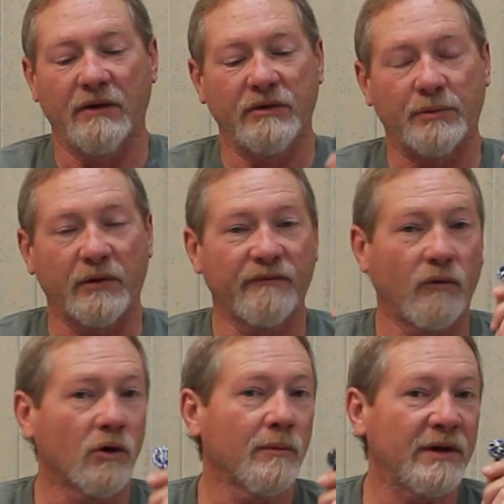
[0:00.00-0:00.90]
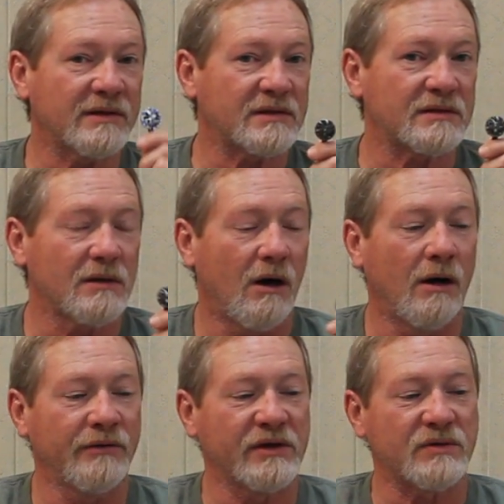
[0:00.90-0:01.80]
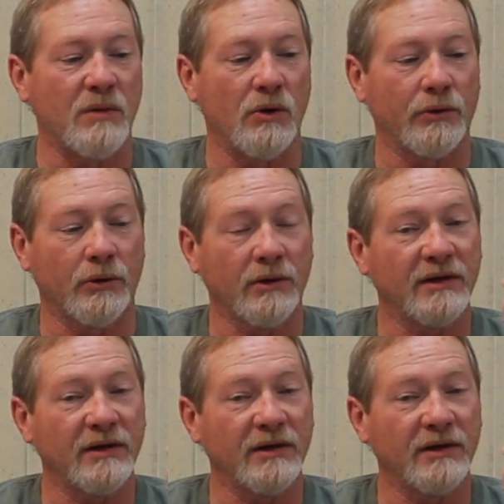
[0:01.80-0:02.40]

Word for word: the performance on this motor